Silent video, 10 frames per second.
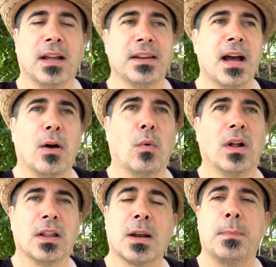And now while a
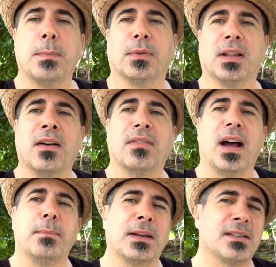lot of people love
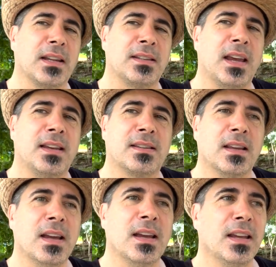that because that takes,
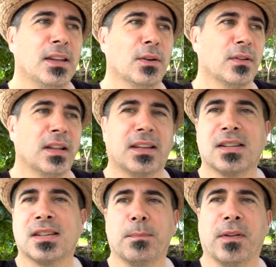you know, like it
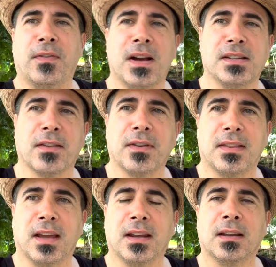simplifies
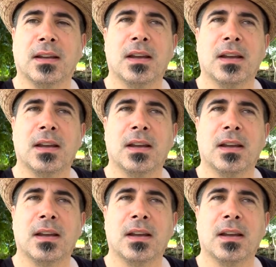everything.